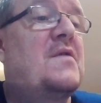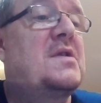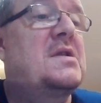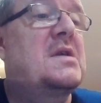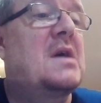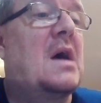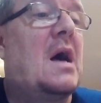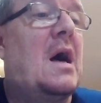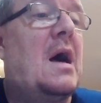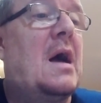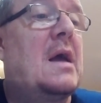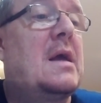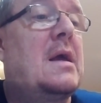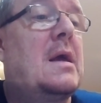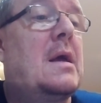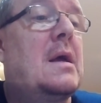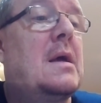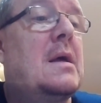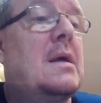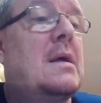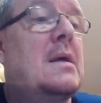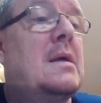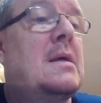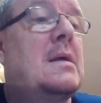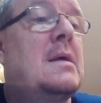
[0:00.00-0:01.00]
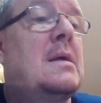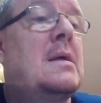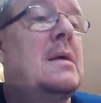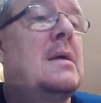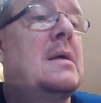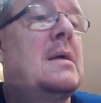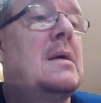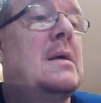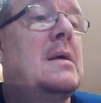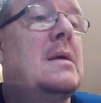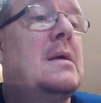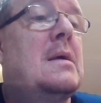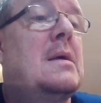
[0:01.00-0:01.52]
of July
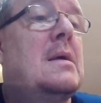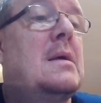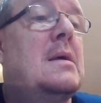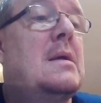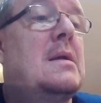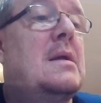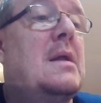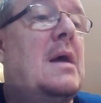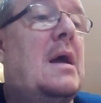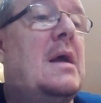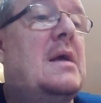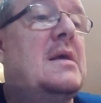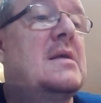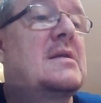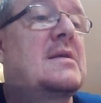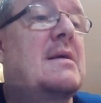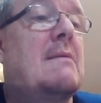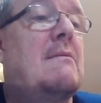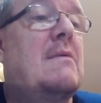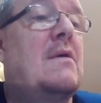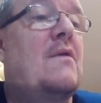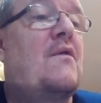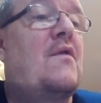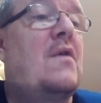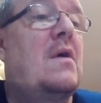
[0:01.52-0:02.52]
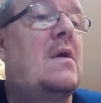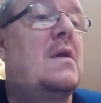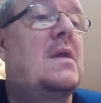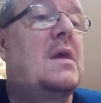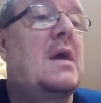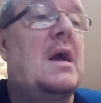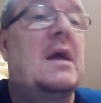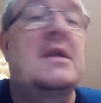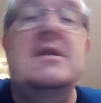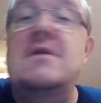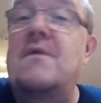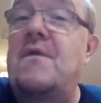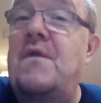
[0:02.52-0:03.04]
1973 at
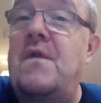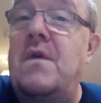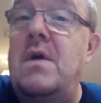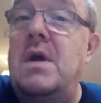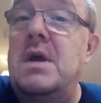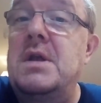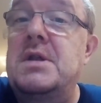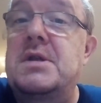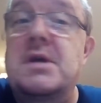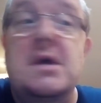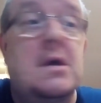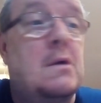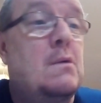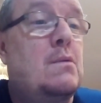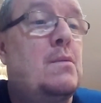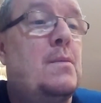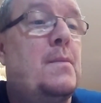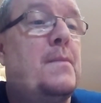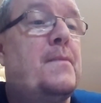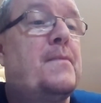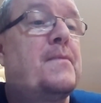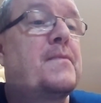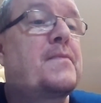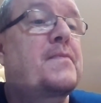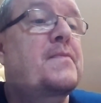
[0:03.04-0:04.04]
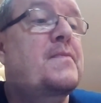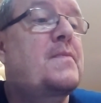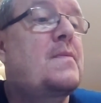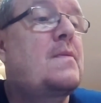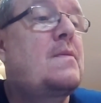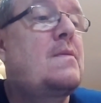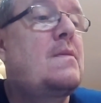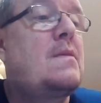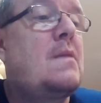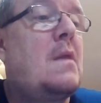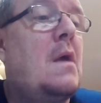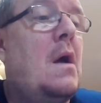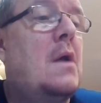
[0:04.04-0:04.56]
the age of 32.
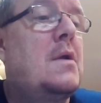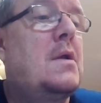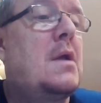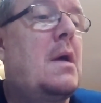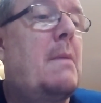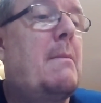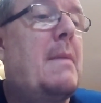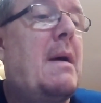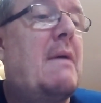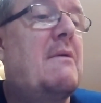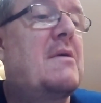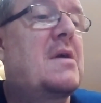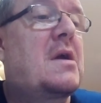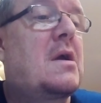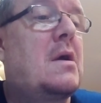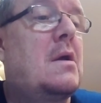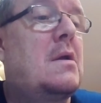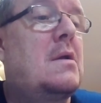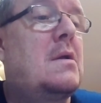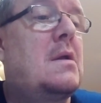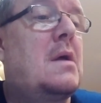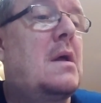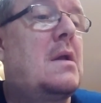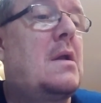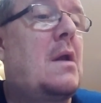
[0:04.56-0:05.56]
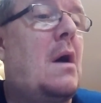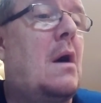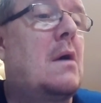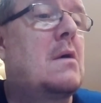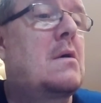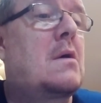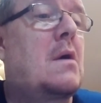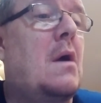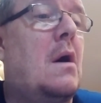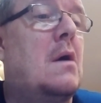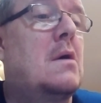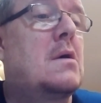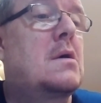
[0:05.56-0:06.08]
An American and
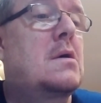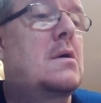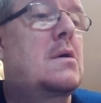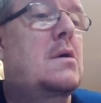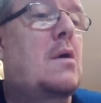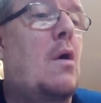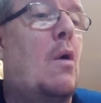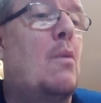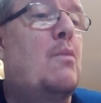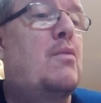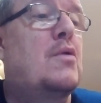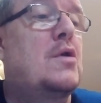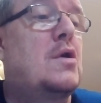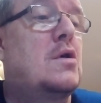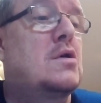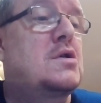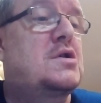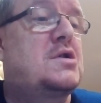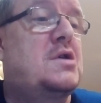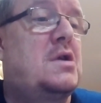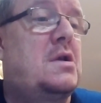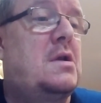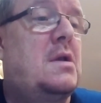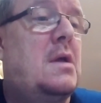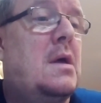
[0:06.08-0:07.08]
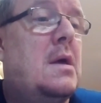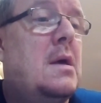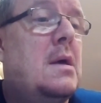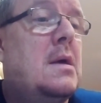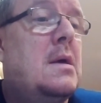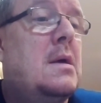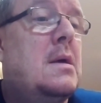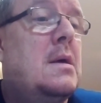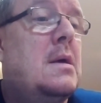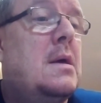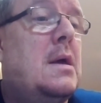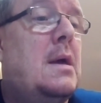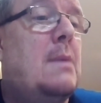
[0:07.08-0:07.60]
Hong Kong co-production.
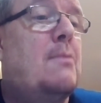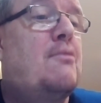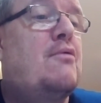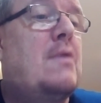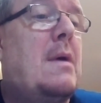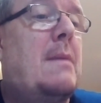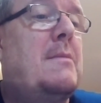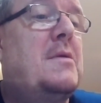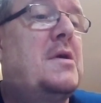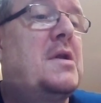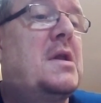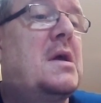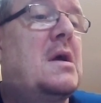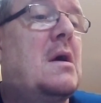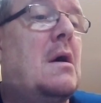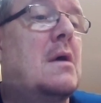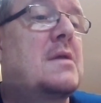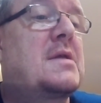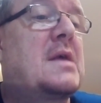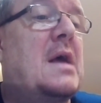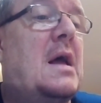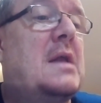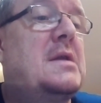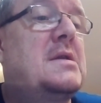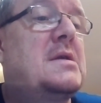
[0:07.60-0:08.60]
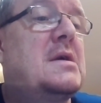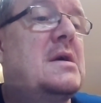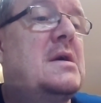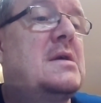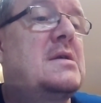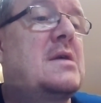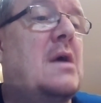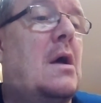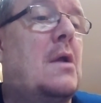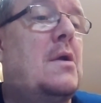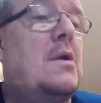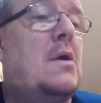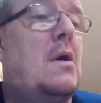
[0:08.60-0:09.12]
It premiered in Los
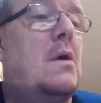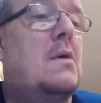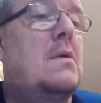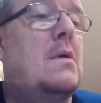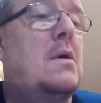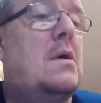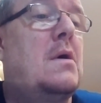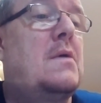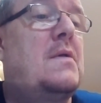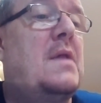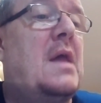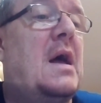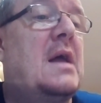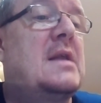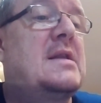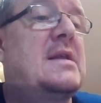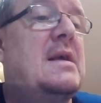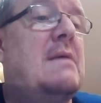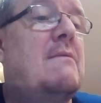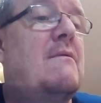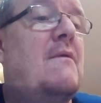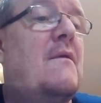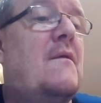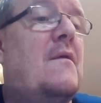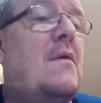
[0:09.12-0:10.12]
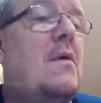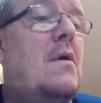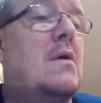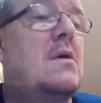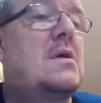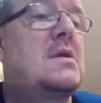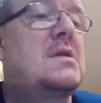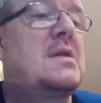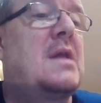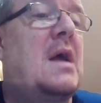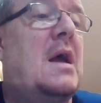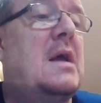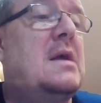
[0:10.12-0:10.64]
Angeles on 19th of
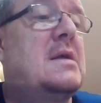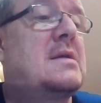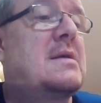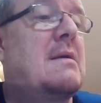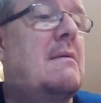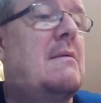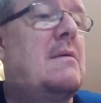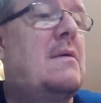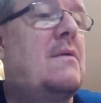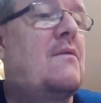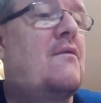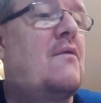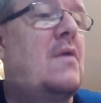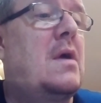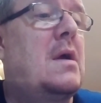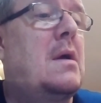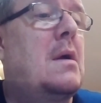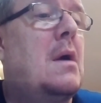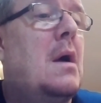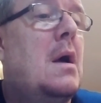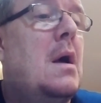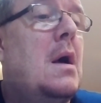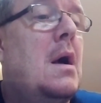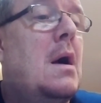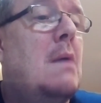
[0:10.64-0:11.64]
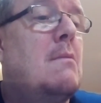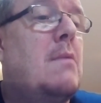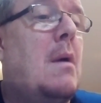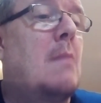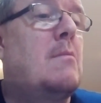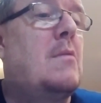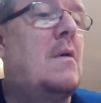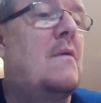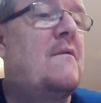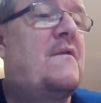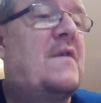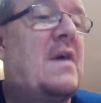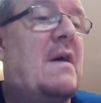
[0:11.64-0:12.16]
August 1973,
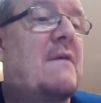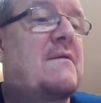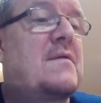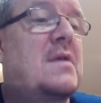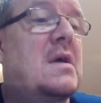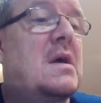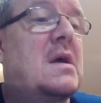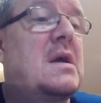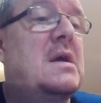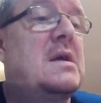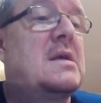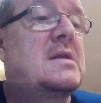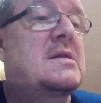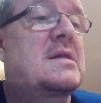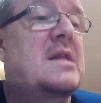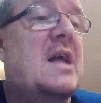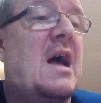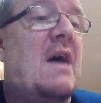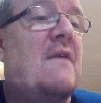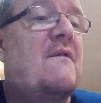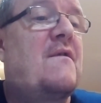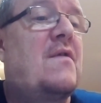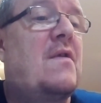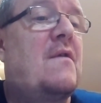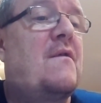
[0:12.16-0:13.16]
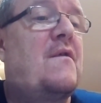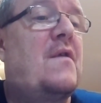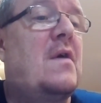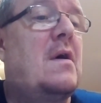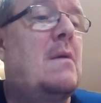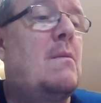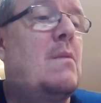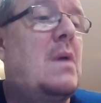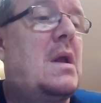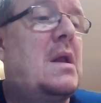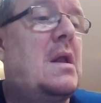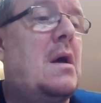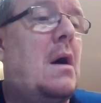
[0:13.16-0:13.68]
1 month after Lee's death. The
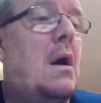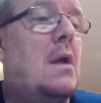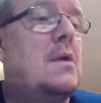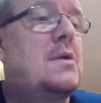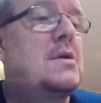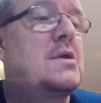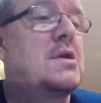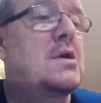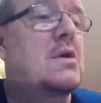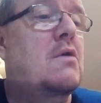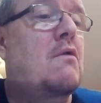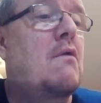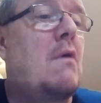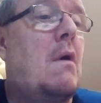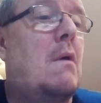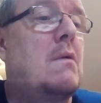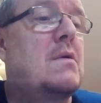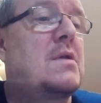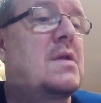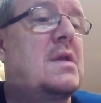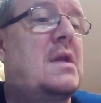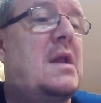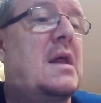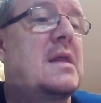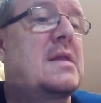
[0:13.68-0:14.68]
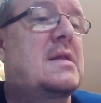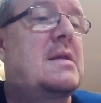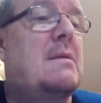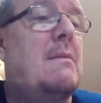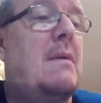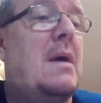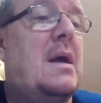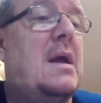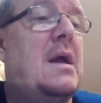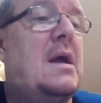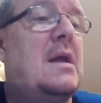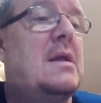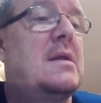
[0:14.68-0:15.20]
film went on to gross an
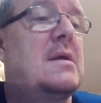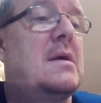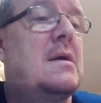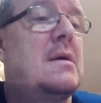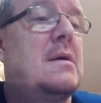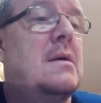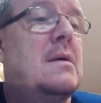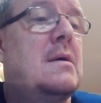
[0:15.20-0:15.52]
estimated,